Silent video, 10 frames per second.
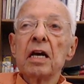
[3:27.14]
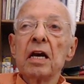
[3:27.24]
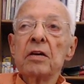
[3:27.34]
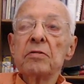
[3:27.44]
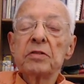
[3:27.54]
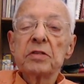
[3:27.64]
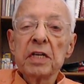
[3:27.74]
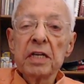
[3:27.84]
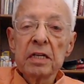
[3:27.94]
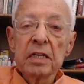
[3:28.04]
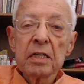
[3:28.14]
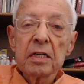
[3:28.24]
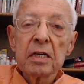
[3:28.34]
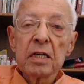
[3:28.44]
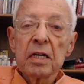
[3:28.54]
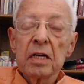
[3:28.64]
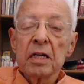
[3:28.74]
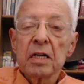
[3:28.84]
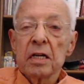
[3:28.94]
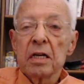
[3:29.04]
You've seen
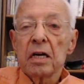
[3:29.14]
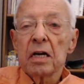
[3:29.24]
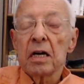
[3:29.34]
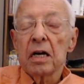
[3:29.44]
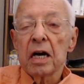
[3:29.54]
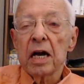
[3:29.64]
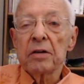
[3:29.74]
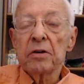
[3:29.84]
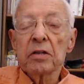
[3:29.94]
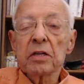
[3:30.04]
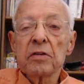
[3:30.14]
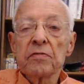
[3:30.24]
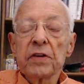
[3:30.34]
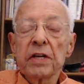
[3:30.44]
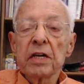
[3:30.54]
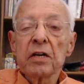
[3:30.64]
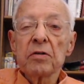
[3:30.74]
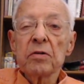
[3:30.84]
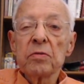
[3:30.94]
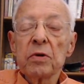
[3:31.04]
an earlier video
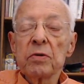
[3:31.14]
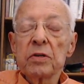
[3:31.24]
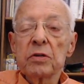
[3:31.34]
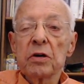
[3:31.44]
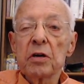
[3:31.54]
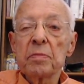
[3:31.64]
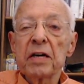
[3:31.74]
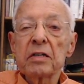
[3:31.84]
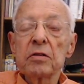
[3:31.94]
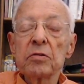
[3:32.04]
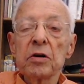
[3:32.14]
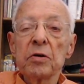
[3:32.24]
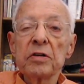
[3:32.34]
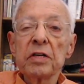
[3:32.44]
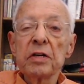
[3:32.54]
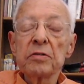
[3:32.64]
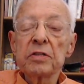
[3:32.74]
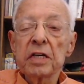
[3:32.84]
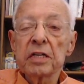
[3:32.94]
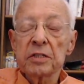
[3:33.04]
where we talk about
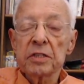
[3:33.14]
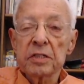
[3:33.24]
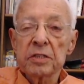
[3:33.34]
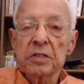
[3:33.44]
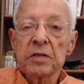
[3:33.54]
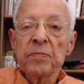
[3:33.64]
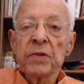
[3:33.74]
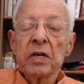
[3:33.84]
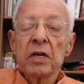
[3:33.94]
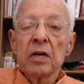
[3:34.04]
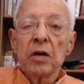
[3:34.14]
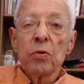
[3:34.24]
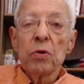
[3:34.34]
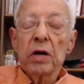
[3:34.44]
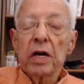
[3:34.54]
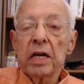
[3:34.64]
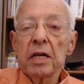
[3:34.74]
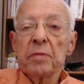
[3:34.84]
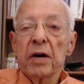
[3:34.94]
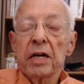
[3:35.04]
gluconeogenesis, where
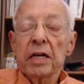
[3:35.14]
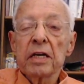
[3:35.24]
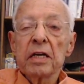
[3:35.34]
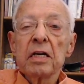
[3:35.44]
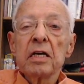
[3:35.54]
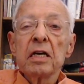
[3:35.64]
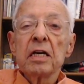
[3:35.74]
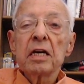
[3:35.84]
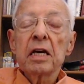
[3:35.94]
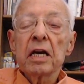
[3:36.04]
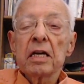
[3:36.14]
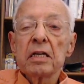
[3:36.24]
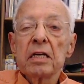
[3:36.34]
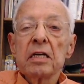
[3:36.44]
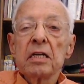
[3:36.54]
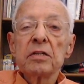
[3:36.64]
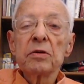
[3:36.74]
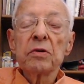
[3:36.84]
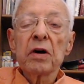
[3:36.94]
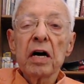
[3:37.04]
anybody can
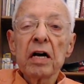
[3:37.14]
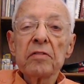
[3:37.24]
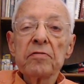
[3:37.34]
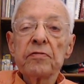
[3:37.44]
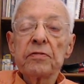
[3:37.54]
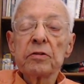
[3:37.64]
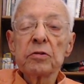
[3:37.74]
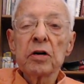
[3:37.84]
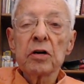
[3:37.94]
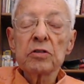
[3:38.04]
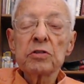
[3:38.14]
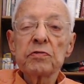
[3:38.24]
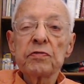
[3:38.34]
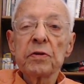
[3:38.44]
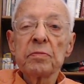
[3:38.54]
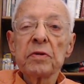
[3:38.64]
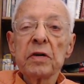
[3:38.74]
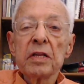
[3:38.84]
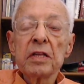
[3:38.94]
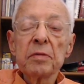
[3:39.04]
derive glucose from
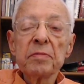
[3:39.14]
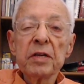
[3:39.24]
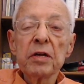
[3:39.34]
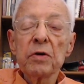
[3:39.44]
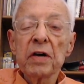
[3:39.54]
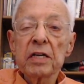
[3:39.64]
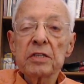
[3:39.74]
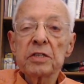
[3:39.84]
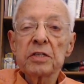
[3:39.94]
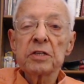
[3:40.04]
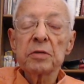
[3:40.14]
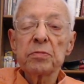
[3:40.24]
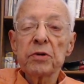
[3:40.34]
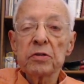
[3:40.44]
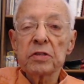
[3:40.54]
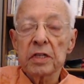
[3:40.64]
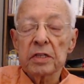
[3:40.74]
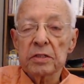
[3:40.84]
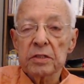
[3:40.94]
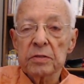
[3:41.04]
the amino acids in
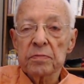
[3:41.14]
proteins.